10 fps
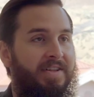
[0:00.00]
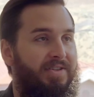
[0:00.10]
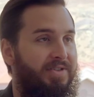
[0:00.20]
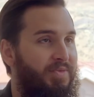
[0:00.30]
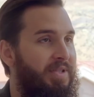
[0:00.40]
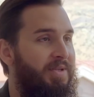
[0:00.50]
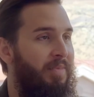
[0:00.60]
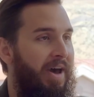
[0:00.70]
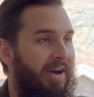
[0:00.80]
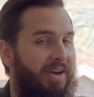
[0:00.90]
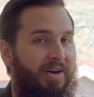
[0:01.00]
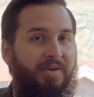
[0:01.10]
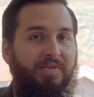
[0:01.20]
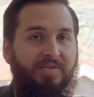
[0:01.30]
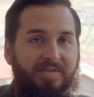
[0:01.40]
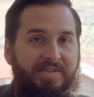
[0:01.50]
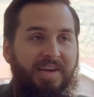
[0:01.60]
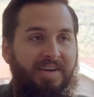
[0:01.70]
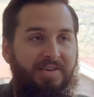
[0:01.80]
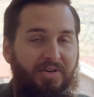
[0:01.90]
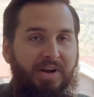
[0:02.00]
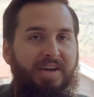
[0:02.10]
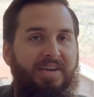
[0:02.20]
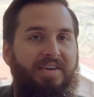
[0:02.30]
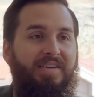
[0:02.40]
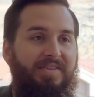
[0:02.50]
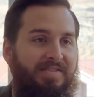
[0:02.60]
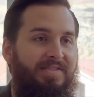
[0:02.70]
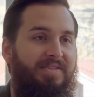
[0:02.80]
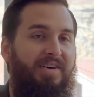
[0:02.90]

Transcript: The sweet tobacco scent, Greg, is